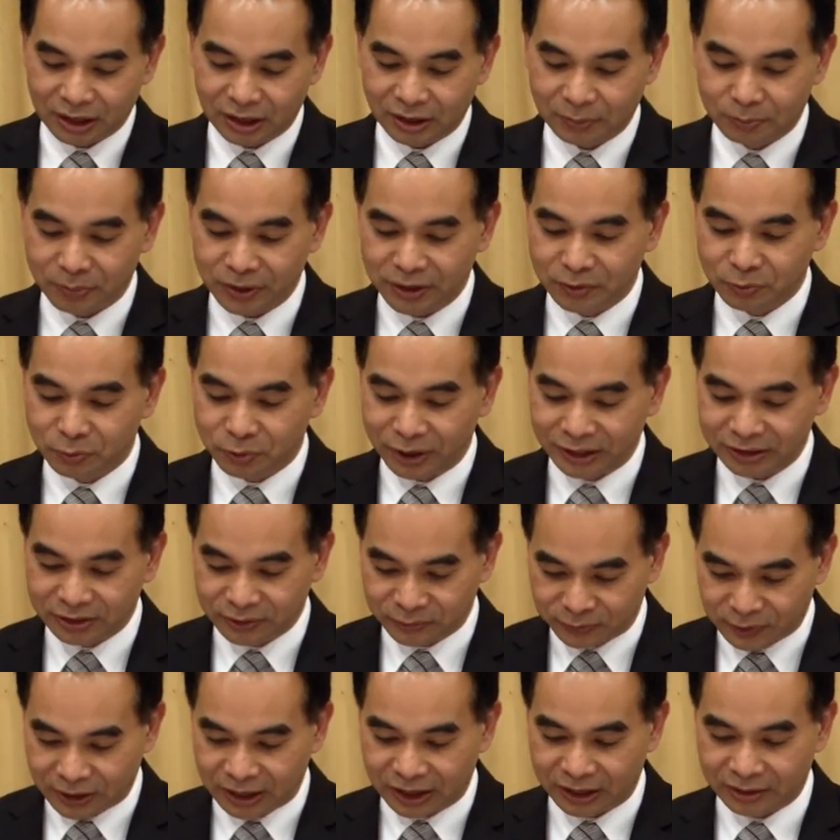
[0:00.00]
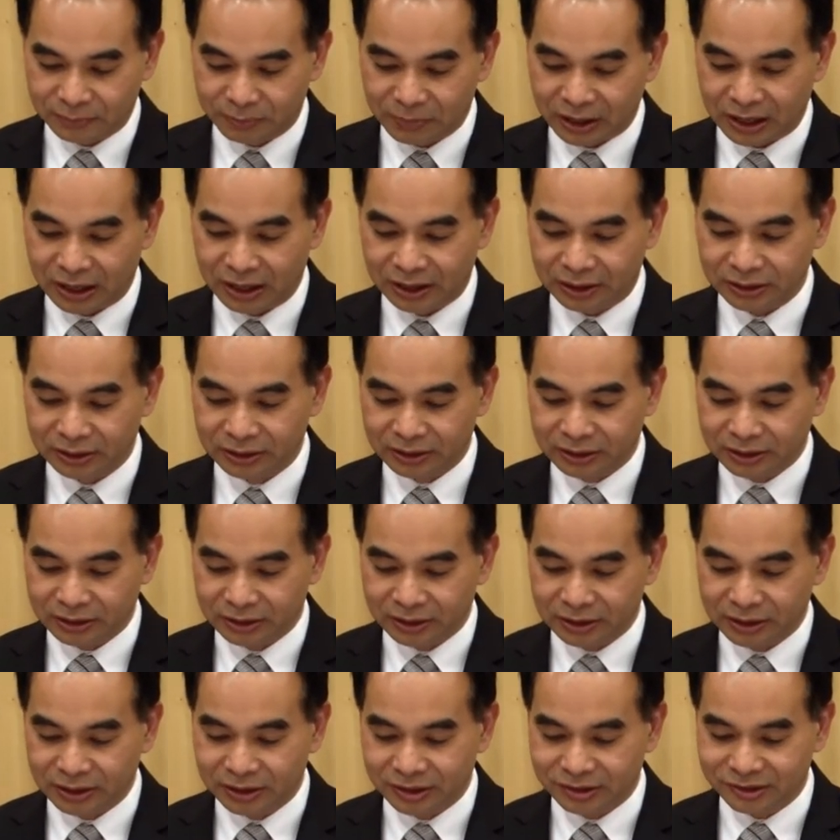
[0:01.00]
been ratified by
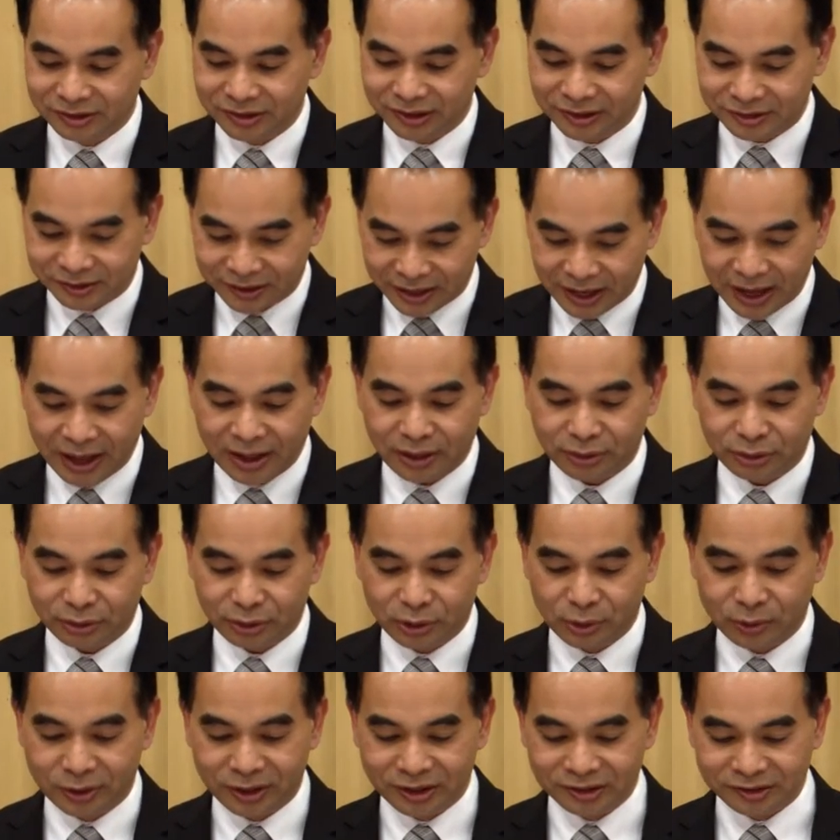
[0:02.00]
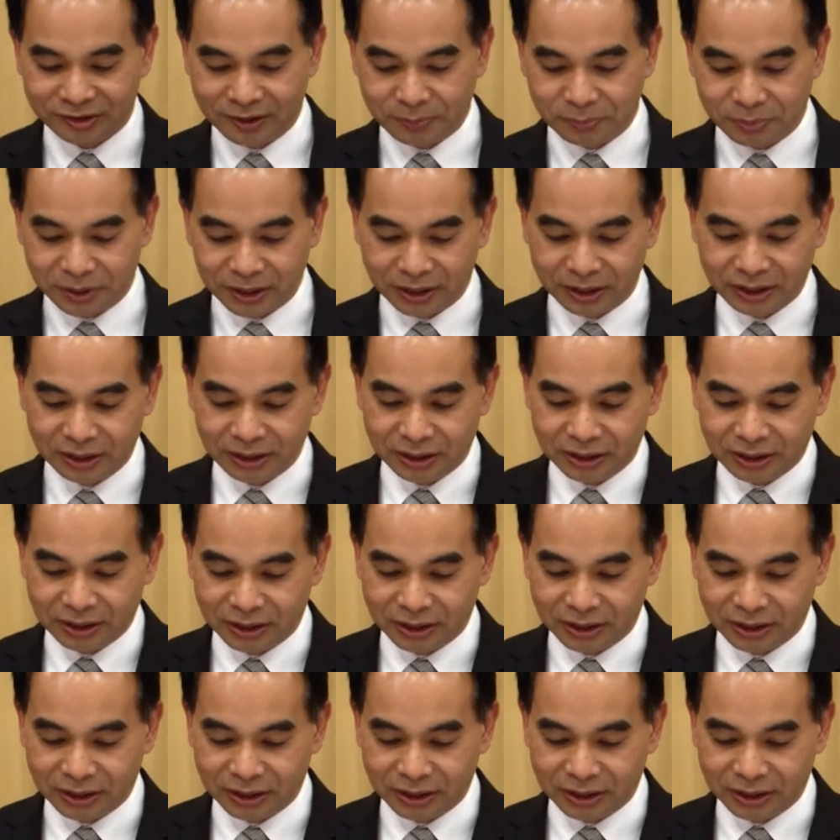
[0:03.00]
the 68th UN Assembly